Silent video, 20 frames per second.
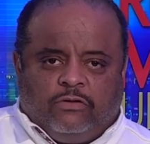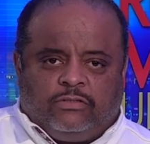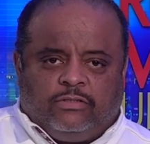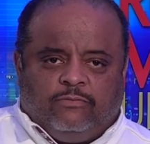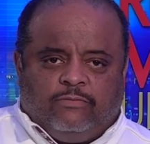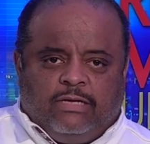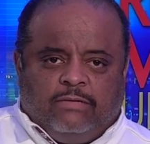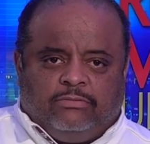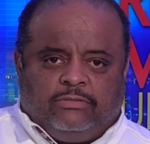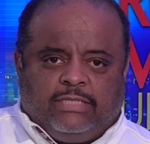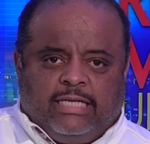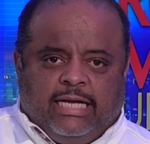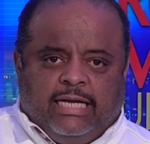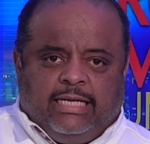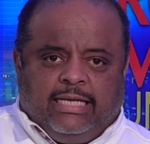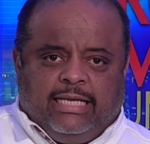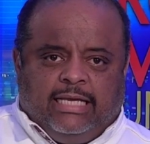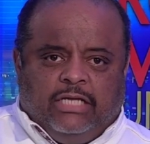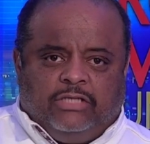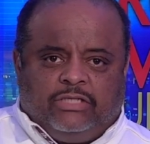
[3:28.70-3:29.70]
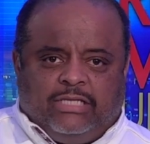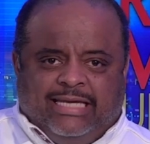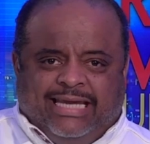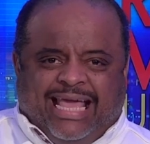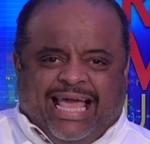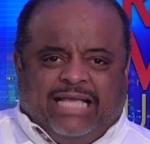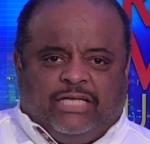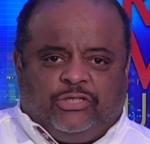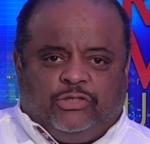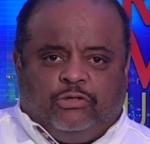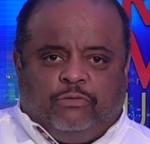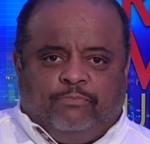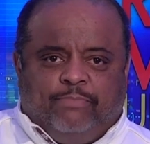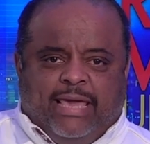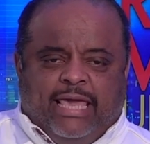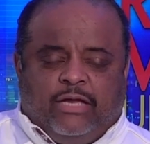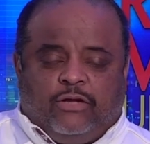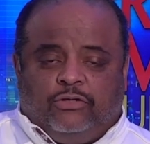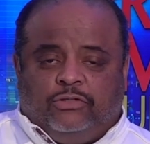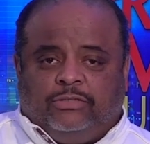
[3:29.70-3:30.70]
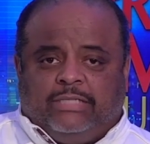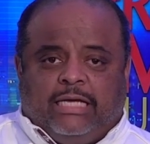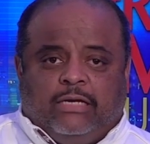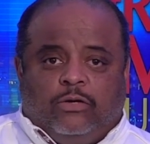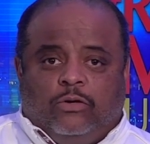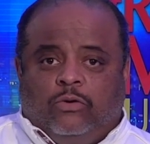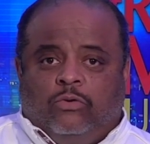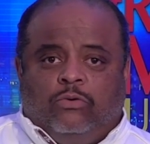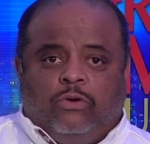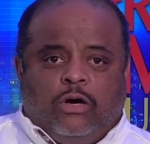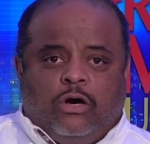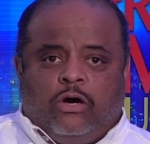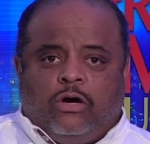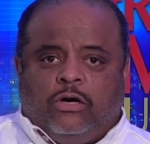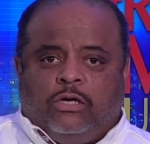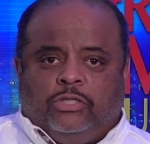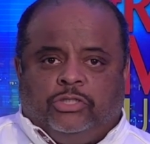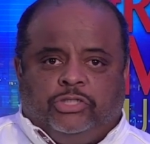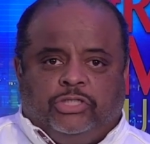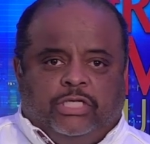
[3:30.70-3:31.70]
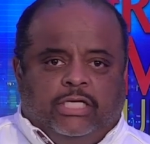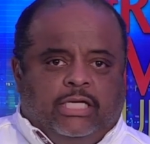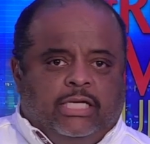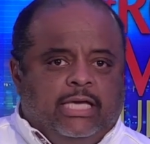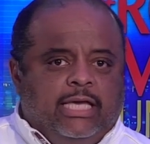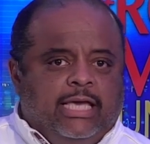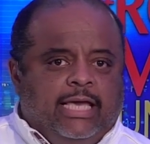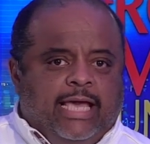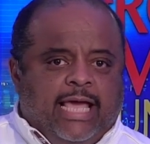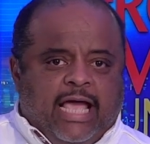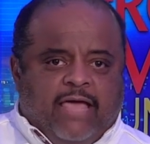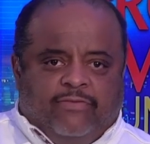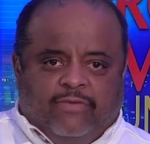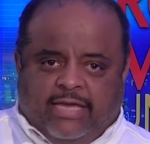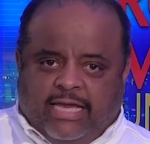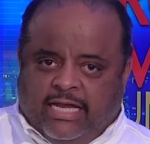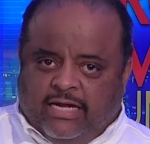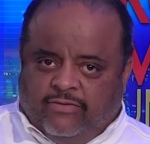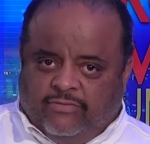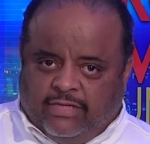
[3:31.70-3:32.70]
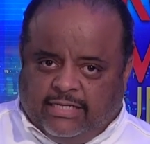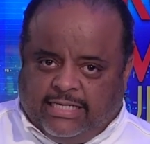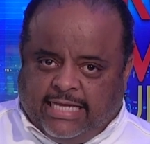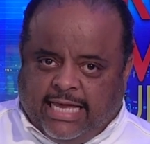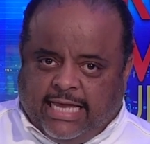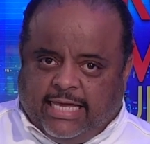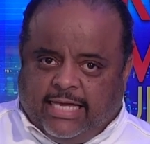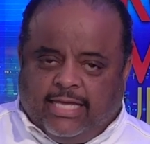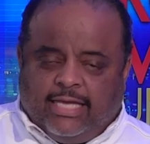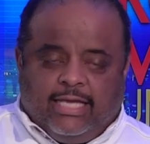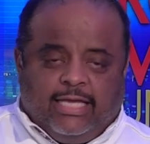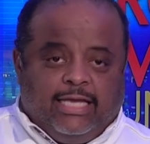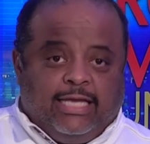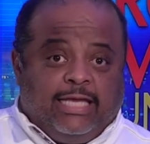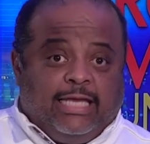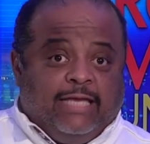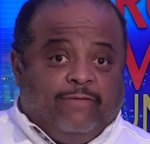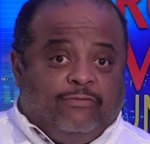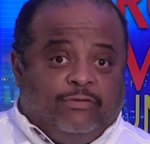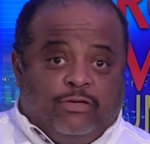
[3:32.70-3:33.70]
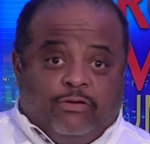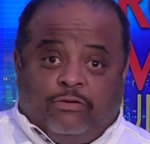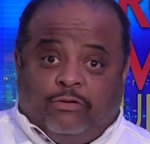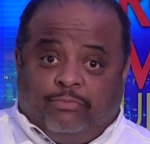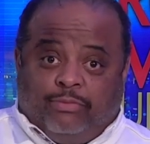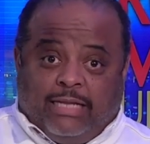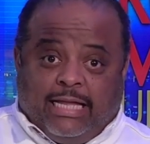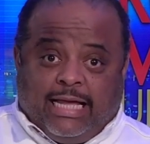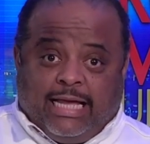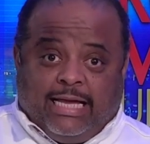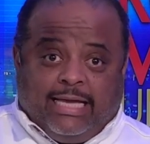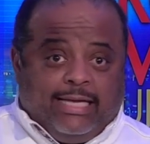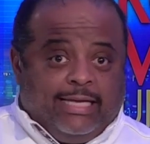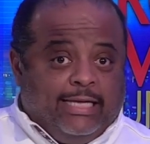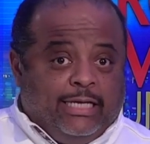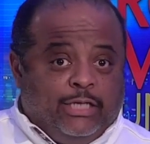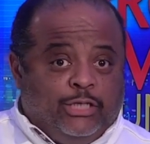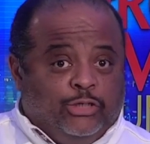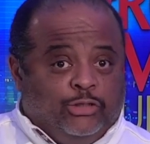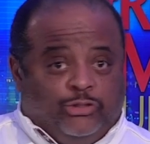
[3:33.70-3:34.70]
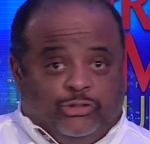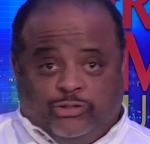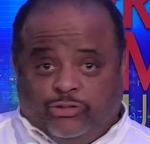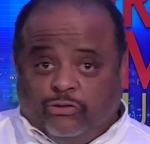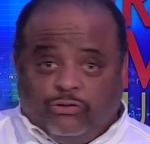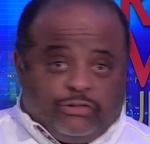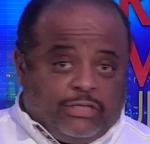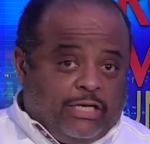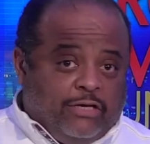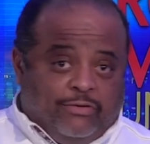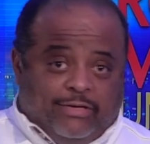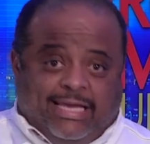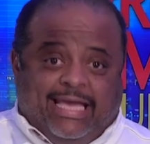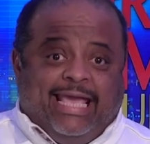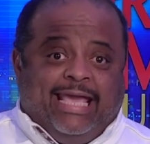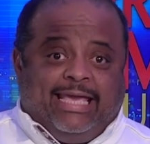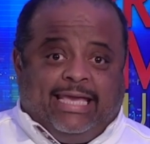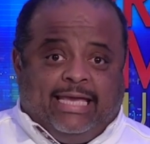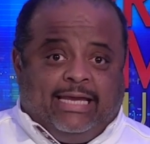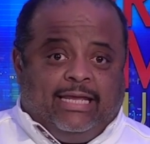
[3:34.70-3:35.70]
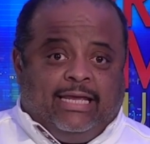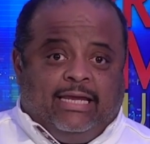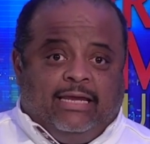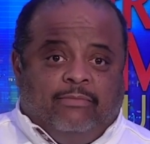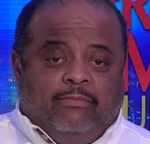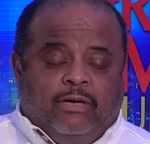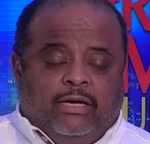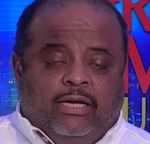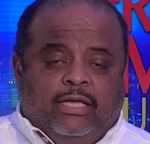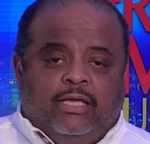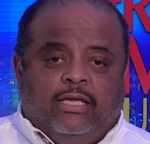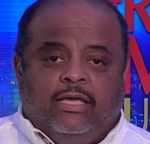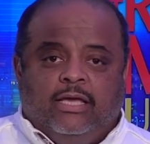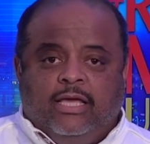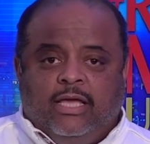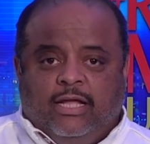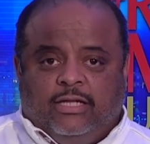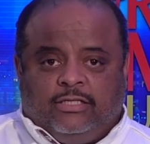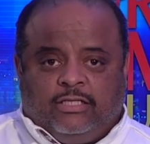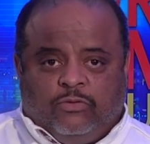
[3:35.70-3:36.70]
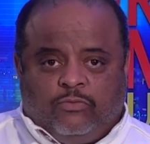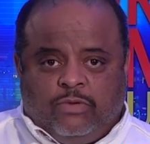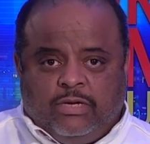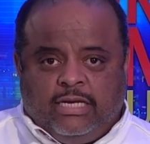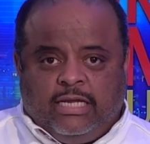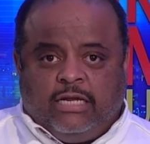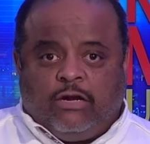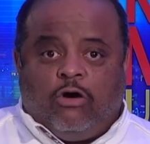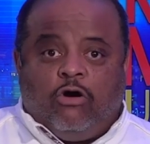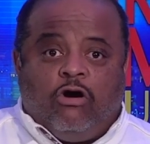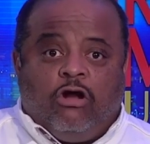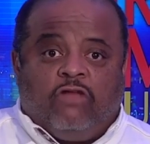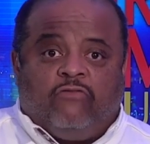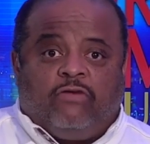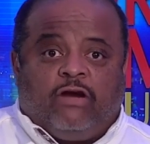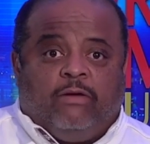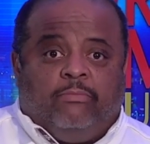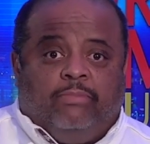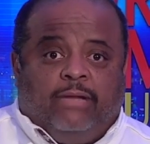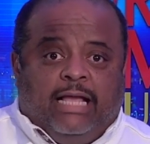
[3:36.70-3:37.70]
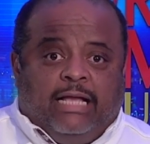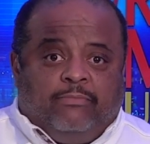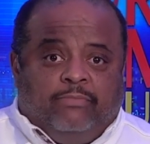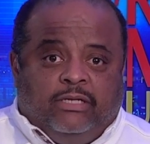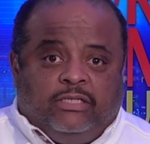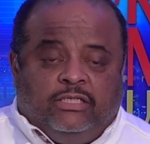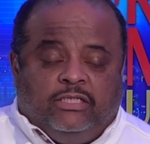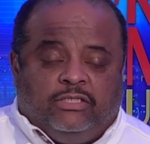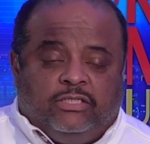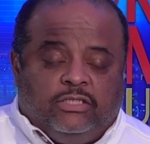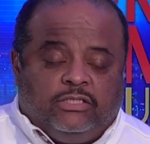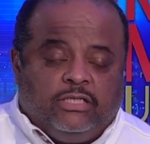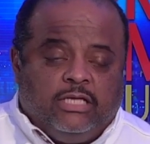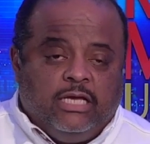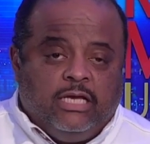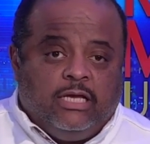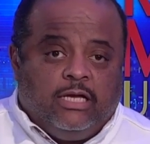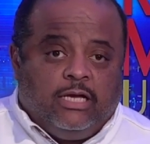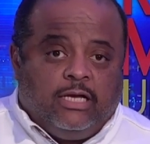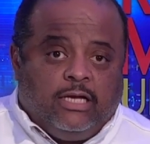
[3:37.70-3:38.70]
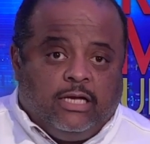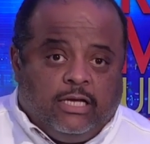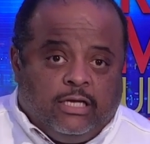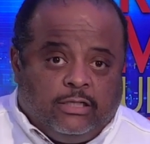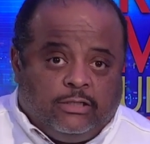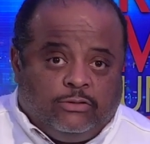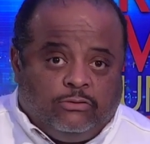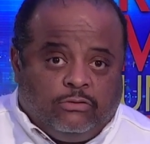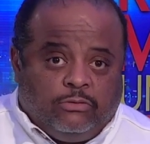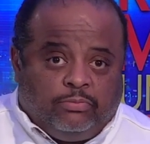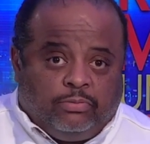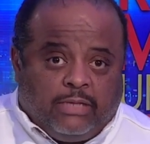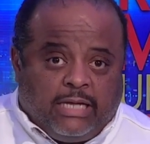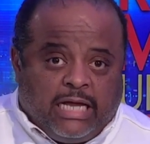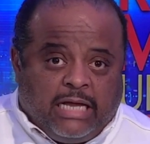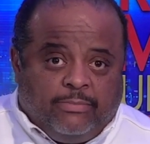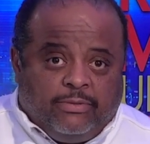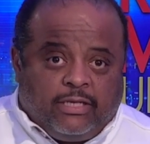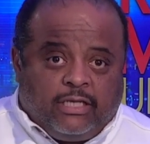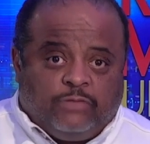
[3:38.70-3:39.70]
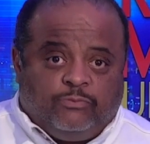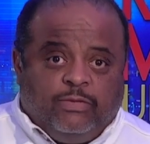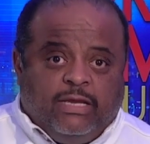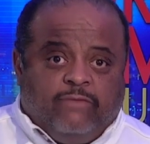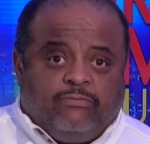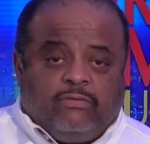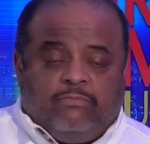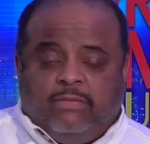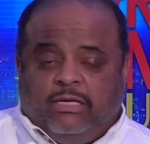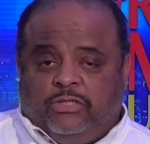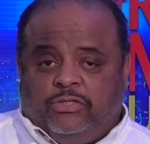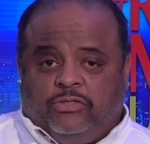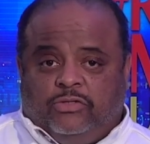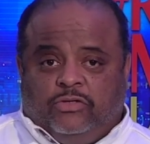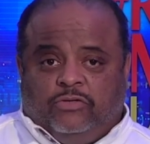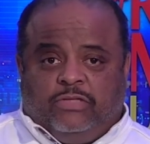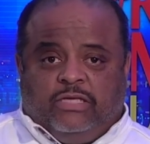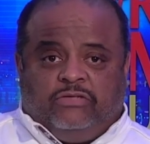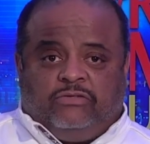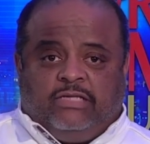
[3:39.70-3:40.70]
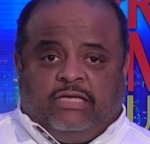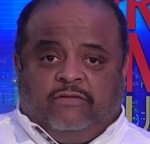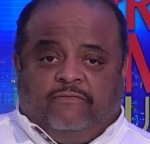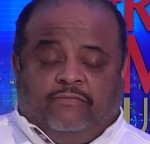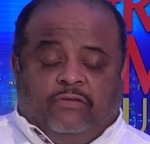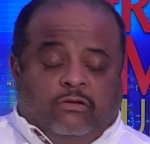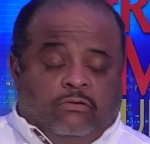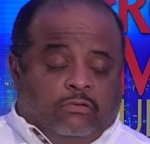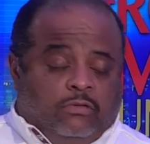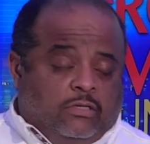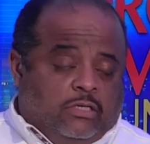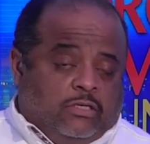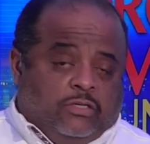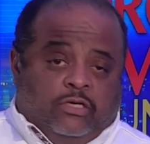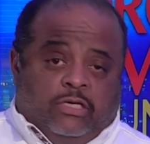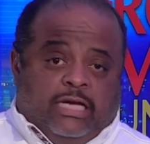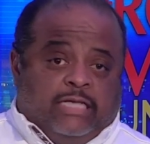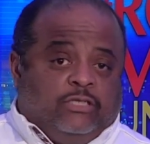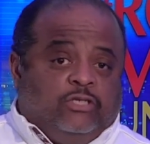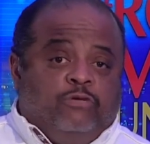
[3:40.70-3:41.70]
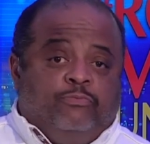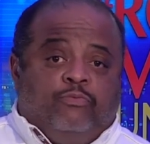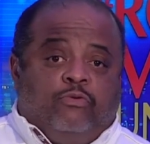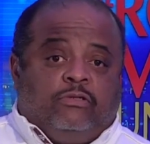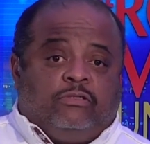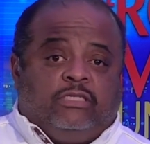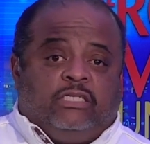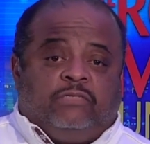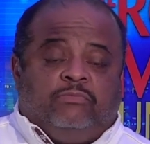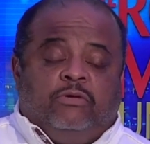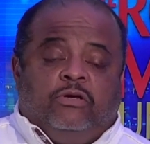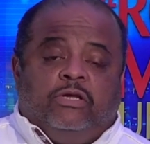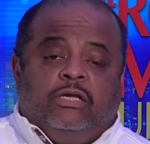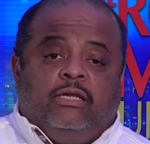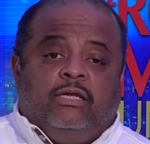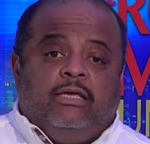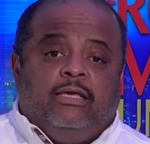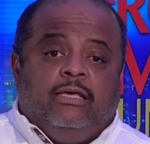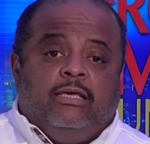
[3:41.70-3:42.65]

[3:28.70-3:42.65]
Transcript: the website is nationalbankers.org. At the end of the day, if you don't apply, you sure as hell can't get any money. And so we need all of our black businesses uh, to apply because we have to make sure they stay afloat. Look, you got 2.6 million